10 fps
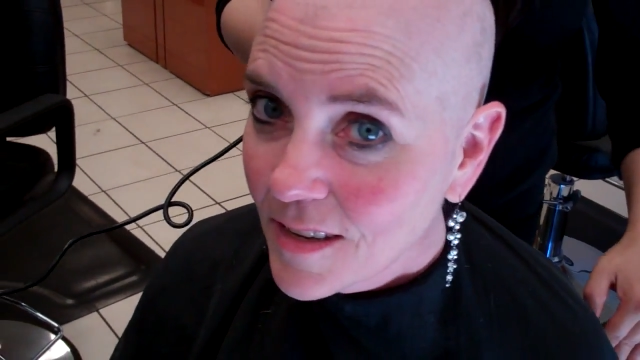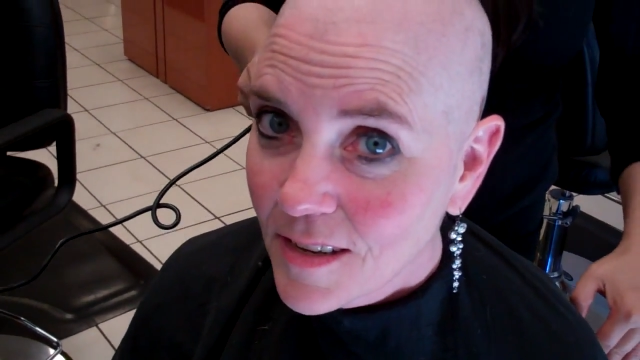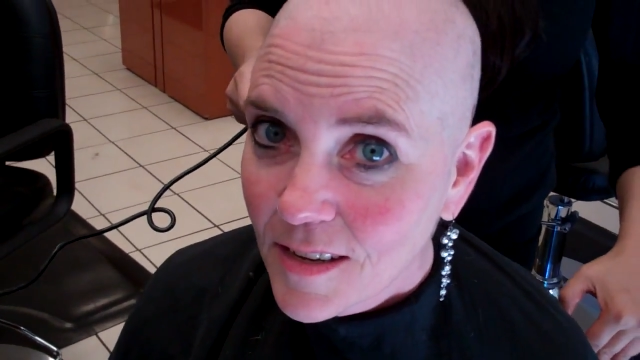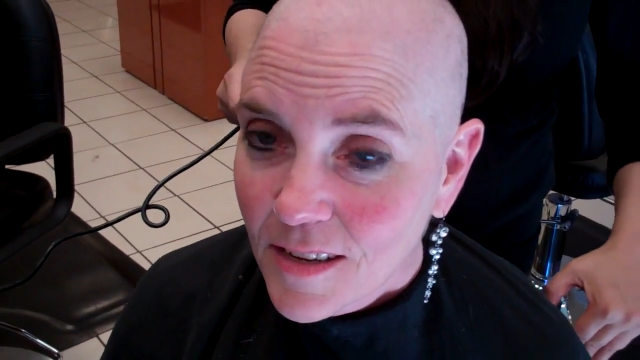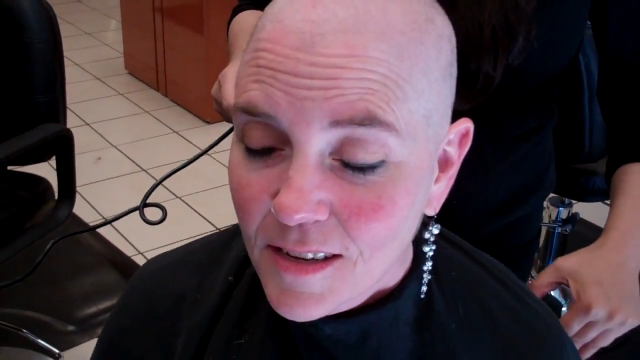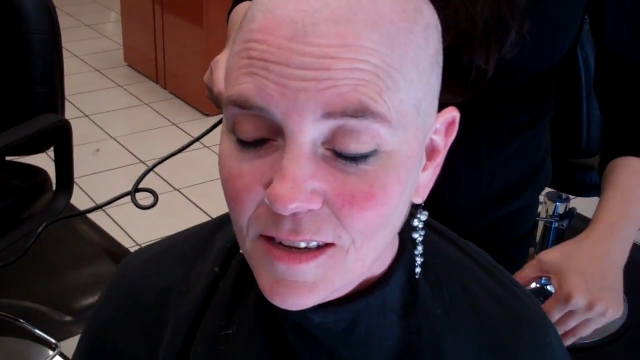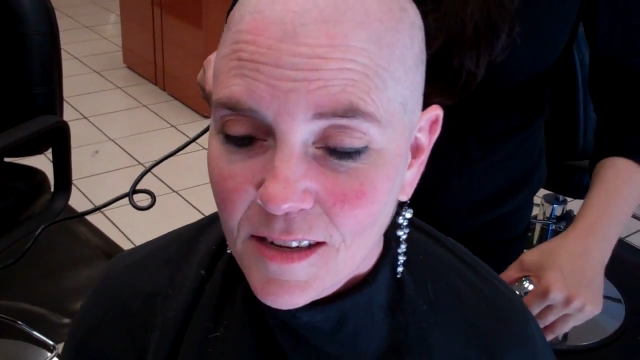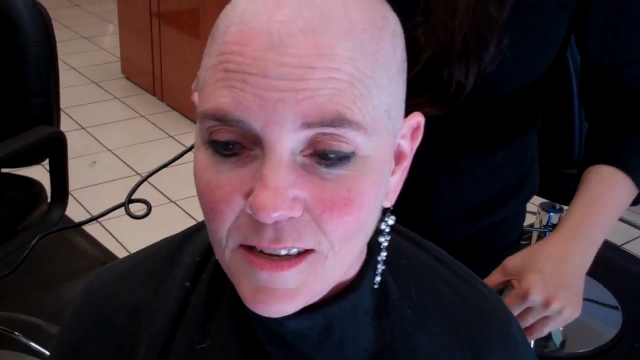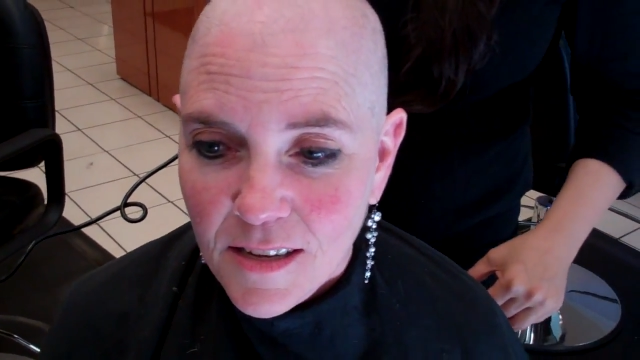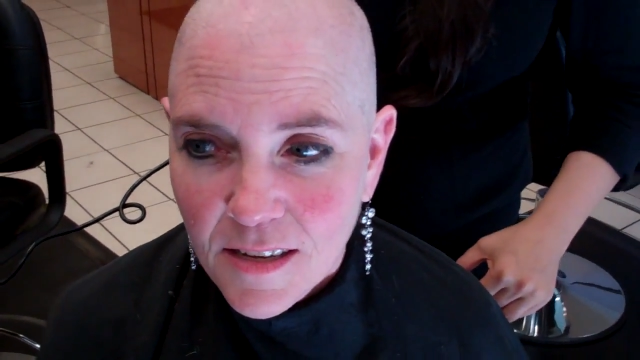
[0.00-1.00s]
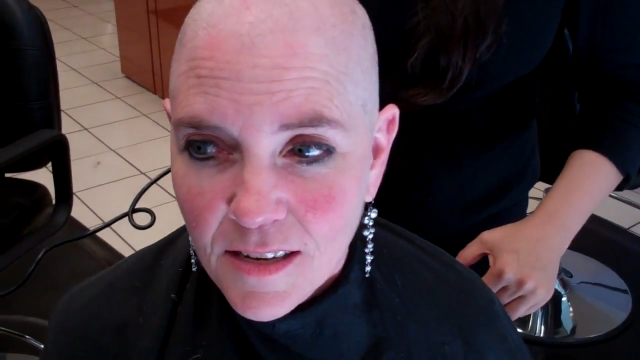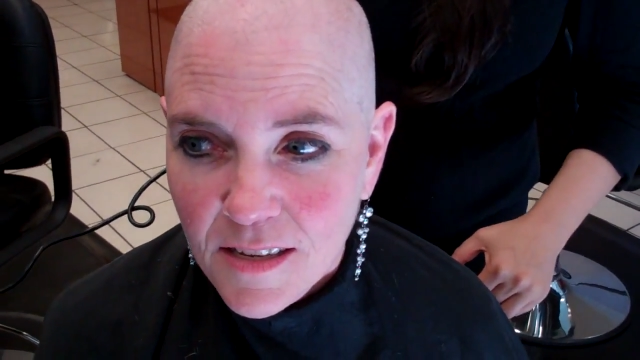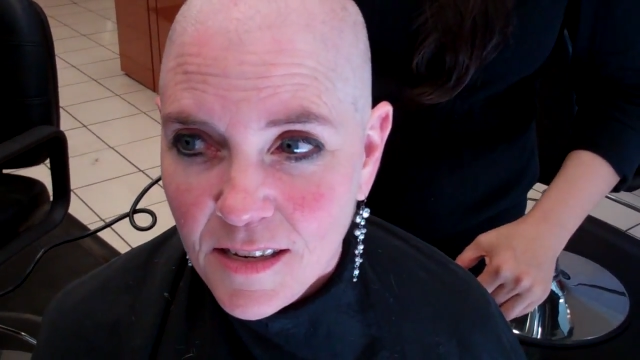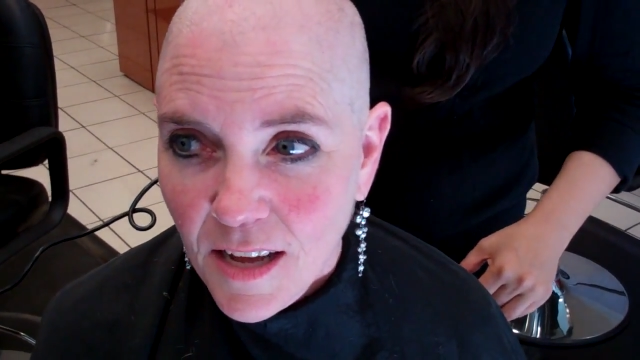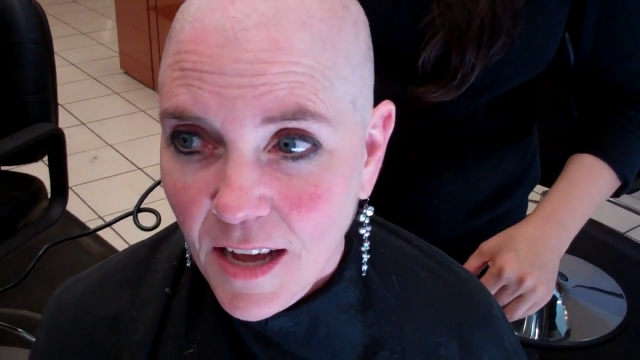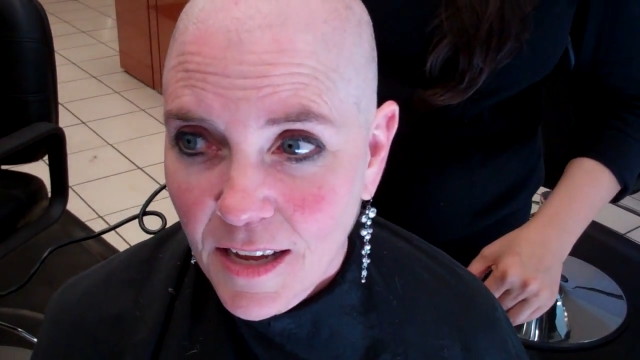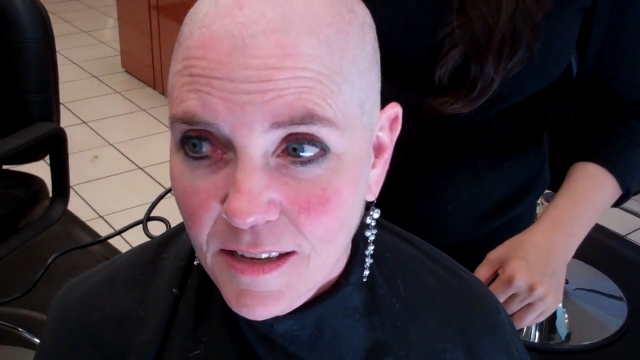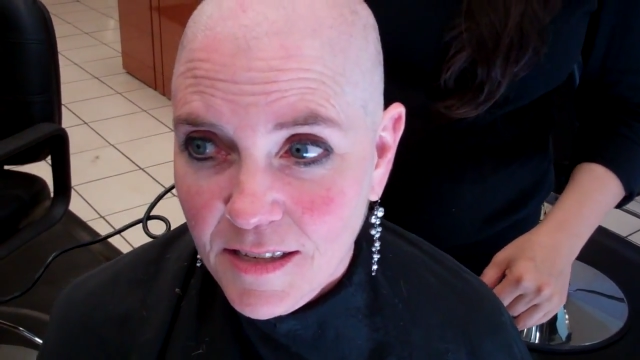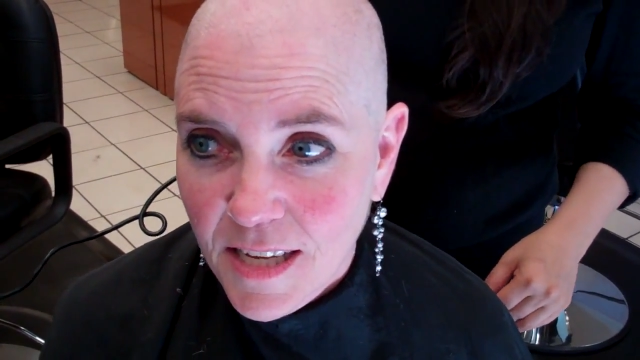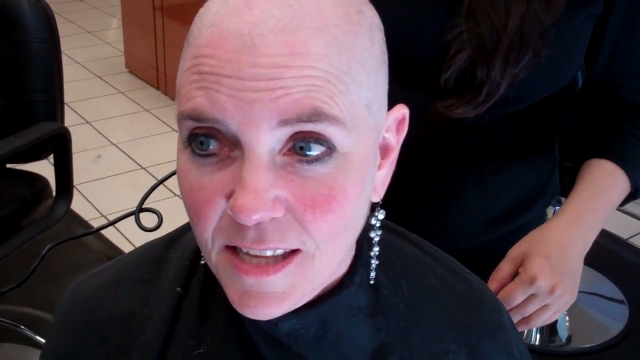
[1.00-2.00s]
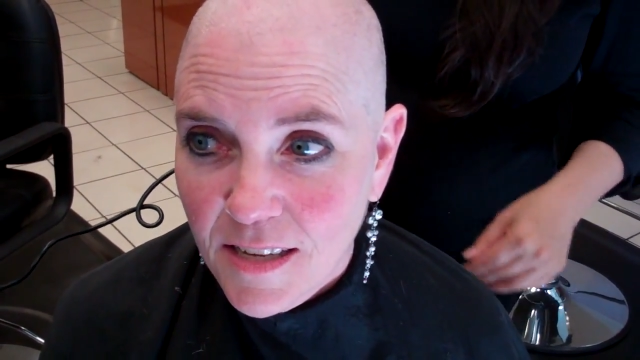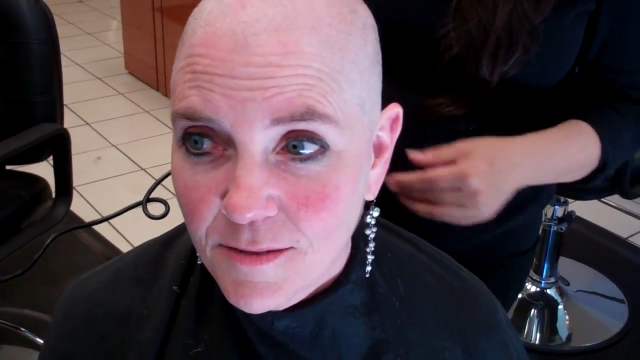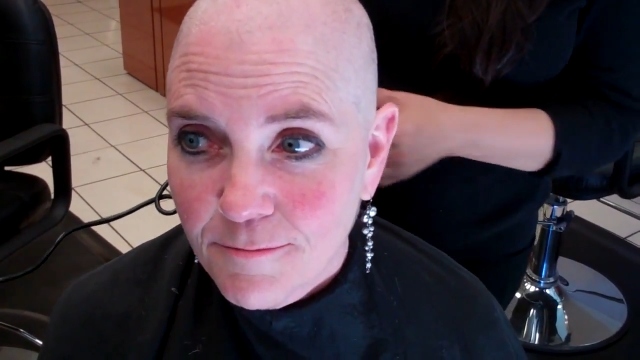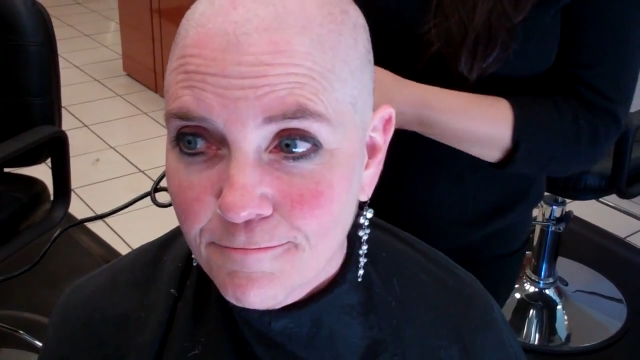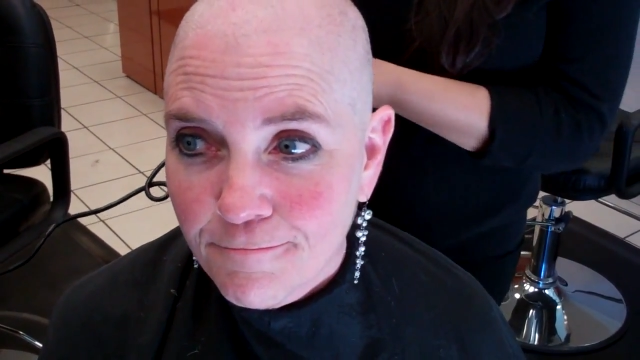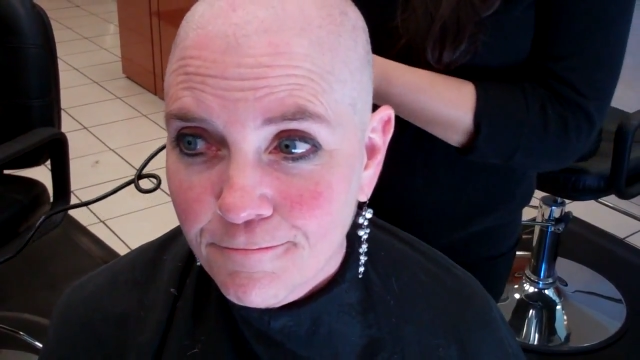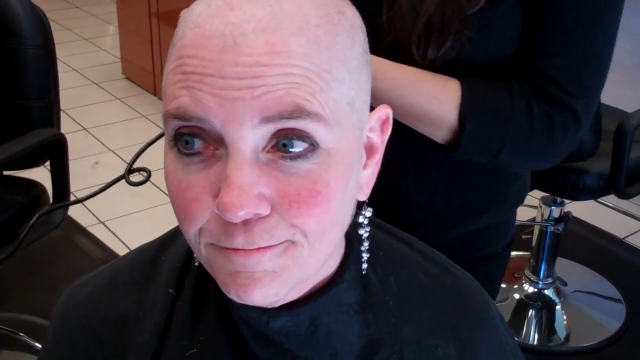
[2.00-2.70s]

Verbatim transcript: Sometimes happen. I, does it? It does.